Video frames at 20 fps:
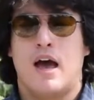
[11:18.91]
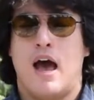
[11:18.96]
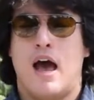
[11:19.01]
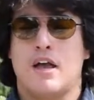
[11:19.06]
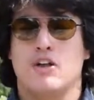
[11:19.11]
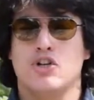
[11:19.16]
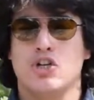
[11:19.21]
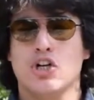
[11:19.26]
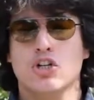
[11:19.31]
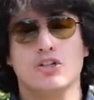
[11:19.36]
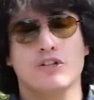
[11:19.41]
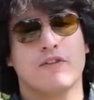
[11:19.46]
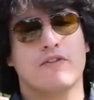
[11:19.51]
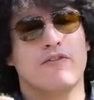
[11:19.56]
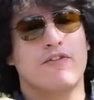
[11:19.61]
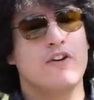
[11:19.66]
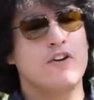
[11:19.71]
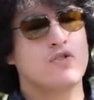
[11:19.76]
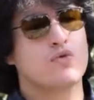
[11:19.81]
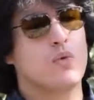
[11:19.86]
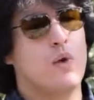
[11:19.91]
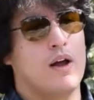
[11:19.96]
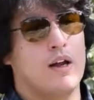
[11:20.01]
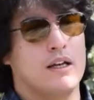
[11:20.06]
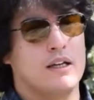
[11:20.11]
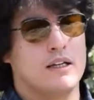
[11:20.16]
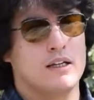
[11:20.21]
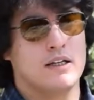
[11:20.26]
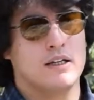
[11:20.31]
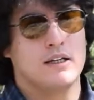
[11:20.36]
And just the first one
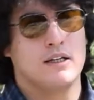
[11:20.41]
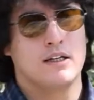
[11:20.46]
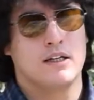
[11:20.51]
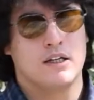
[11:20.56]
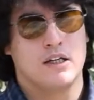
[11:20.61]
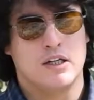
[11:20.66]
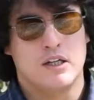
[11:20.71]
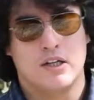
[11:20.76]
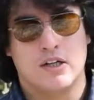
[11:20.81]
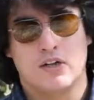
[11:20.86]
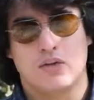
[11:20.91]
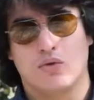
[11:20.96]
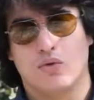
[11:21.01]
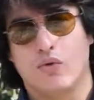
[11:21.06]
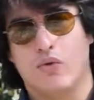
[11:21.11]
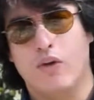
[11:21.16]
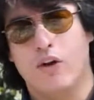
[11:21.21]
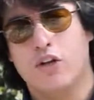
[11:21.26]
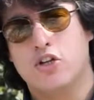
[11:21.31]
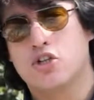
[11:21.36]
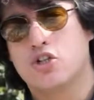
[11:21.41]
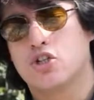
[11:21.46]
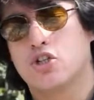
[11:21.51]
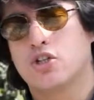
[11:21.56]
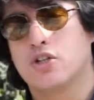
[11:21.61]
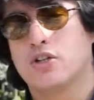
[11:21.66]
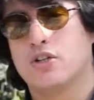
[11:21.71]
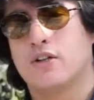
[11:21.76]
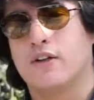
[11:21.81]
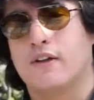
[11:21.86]
to reach
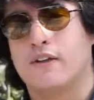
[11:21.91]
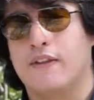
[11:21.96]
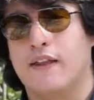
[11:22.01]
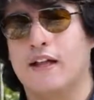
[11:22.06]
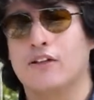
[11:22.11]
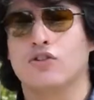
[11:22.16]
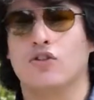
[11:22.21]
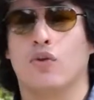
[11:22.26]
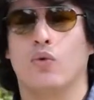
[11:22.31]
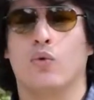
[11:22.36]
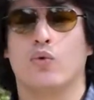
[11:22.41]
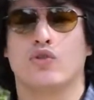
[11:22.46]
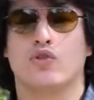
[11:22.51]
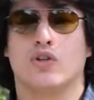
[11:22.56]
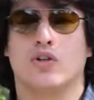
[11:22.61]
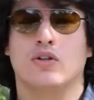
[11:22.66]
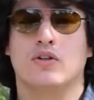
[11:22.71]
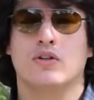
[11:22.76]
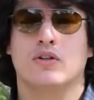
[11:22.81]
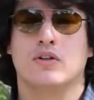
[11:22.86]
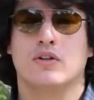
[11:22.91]
that solution